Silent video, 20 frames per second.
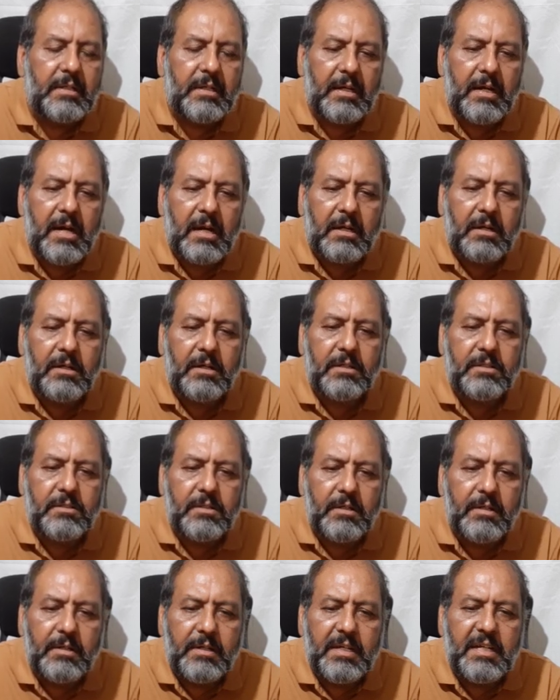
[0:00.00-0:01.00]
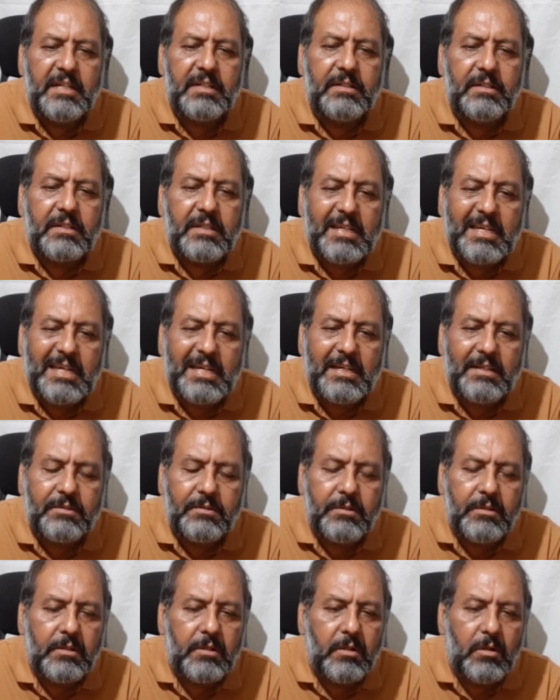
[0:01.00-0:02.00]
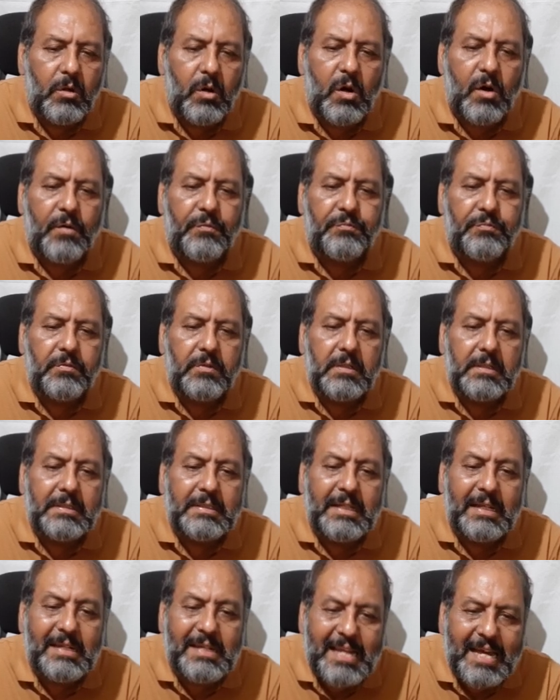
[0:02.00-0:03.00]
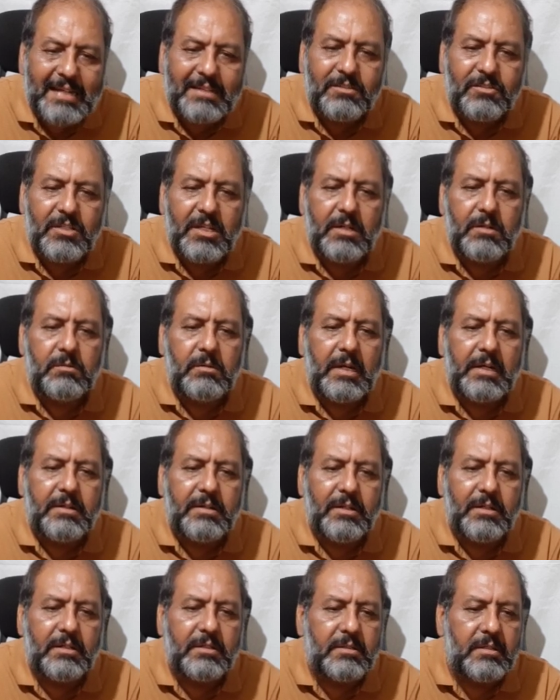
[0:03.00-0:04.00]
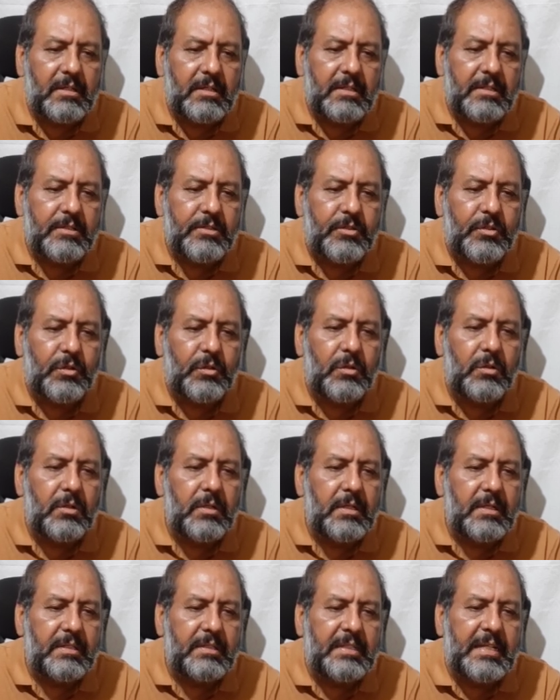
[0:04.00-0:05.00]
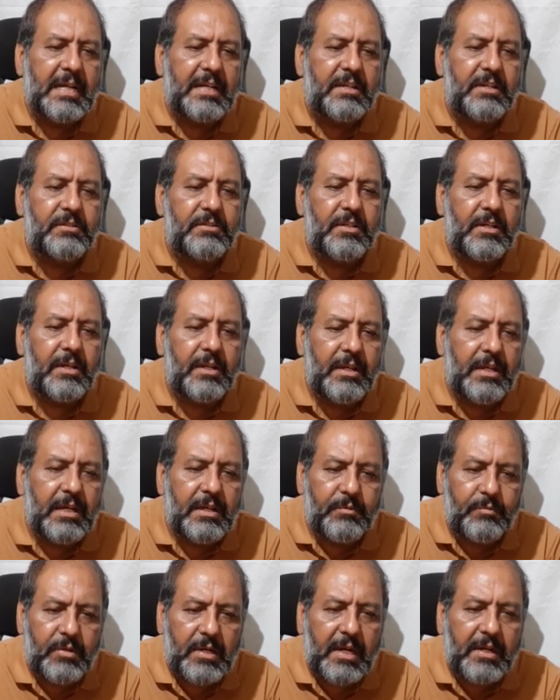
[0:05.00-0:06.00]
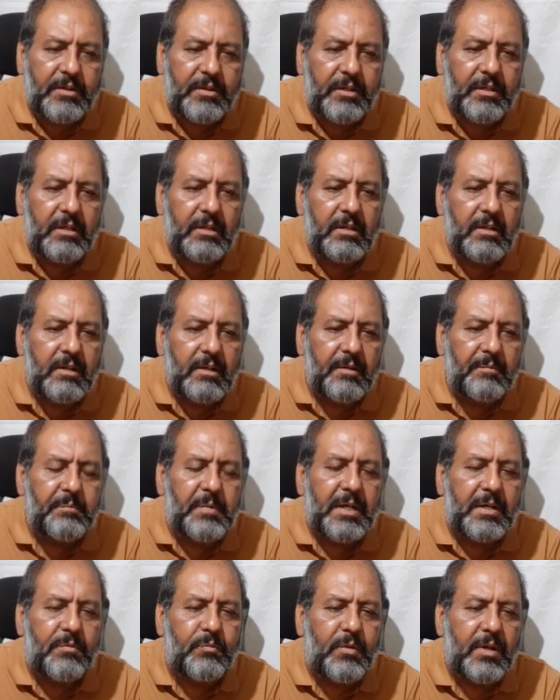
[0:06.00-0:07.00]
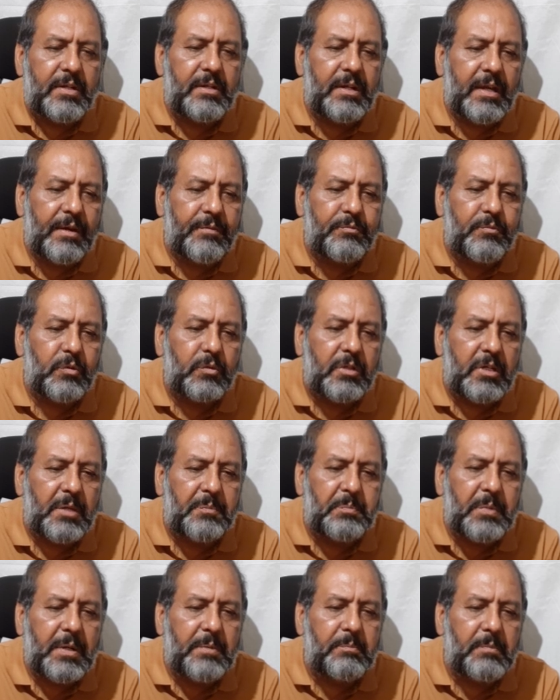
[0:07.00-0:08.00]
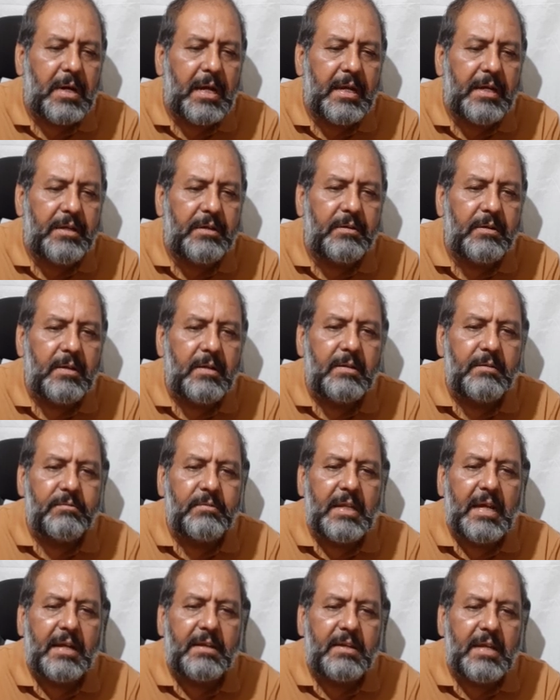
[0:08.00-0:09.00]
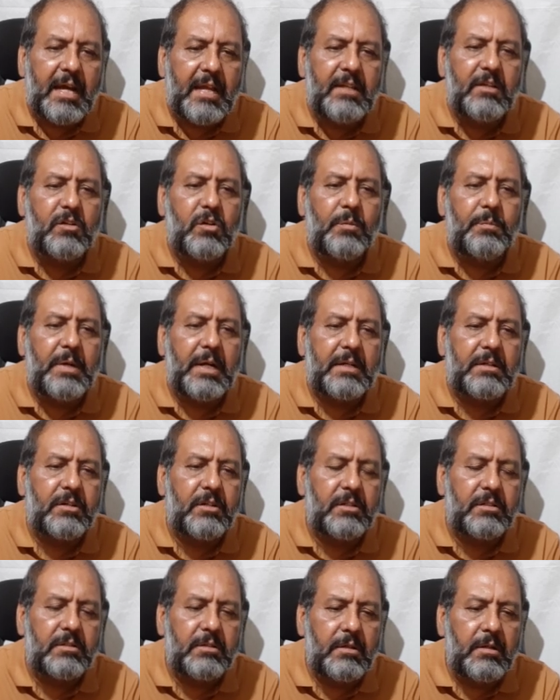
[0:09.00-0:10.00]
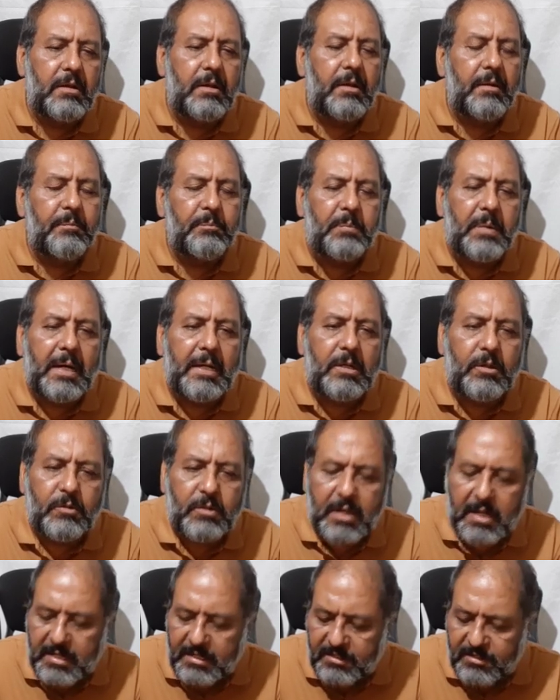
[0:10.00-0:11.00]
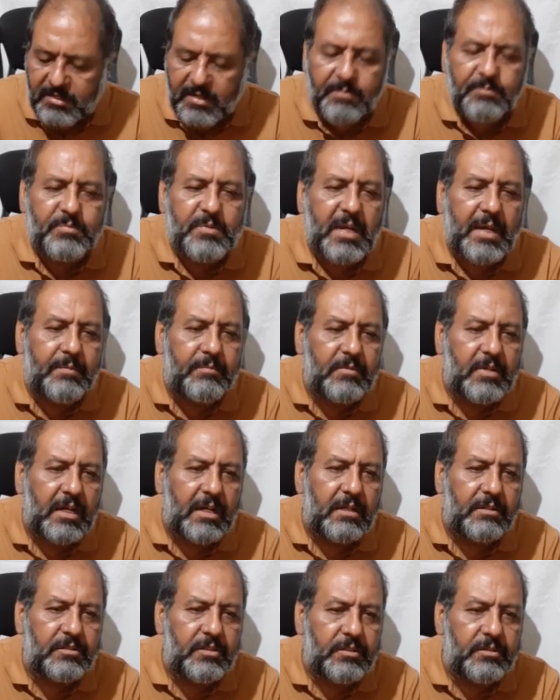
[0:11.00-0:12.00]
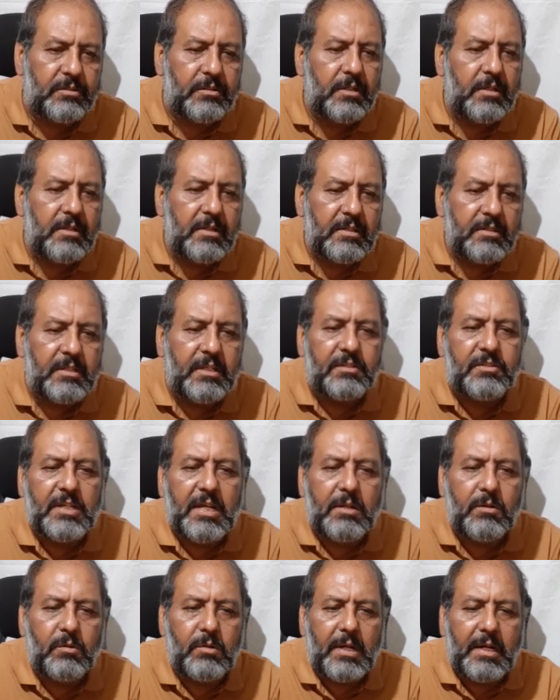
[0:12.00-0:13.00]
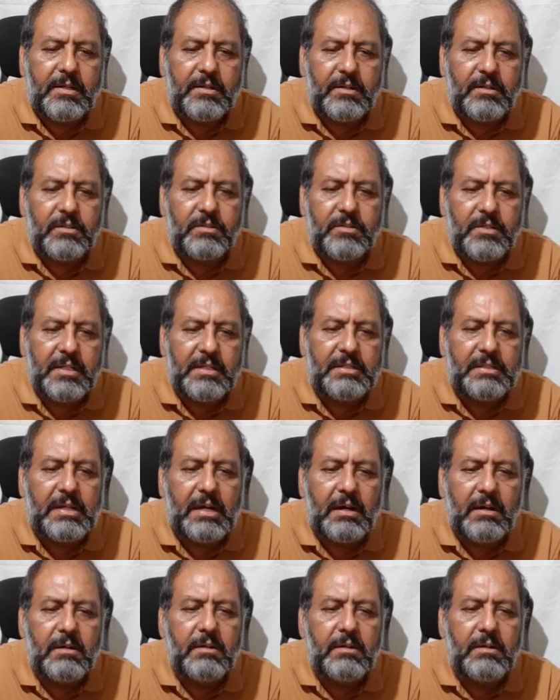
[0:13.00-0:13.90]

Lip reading: occurs in case of the leg cellulitis. So that is a rare variety, but one have to keep in mind that Helicobacter pylori sometimes causes the cellulitis in the